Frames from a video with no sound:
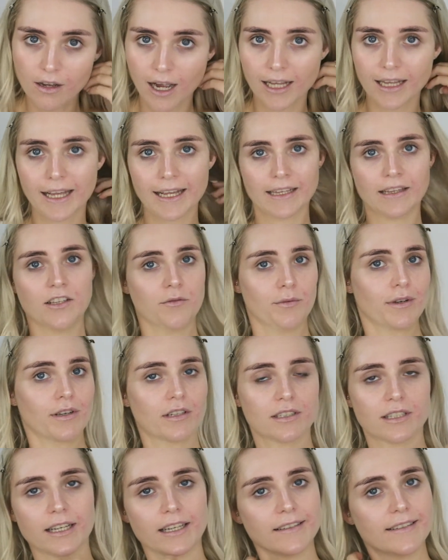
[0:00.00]
I like this one
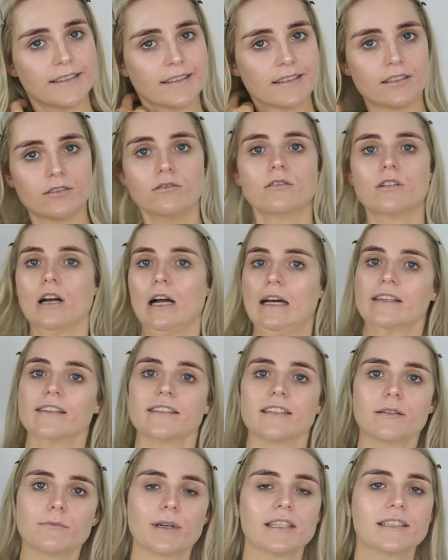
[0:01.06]
because I can still kind of
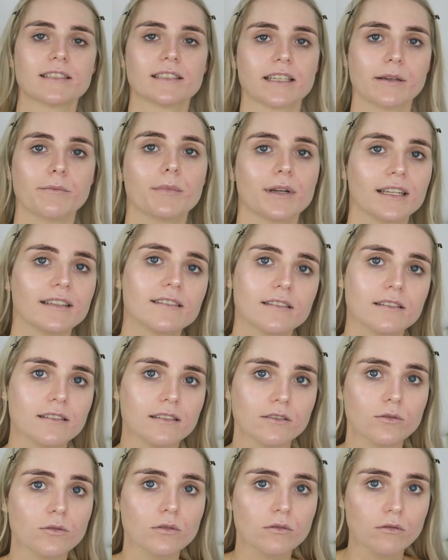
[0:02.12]
see my skin, but it's
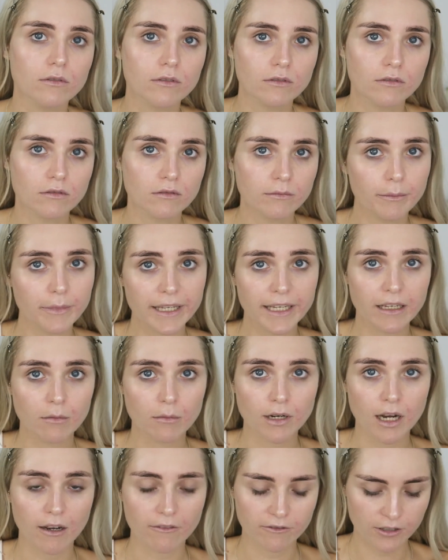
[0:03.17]
still
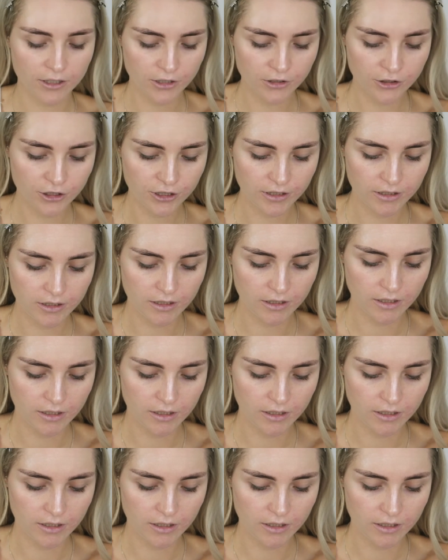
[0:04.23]
medium coverage.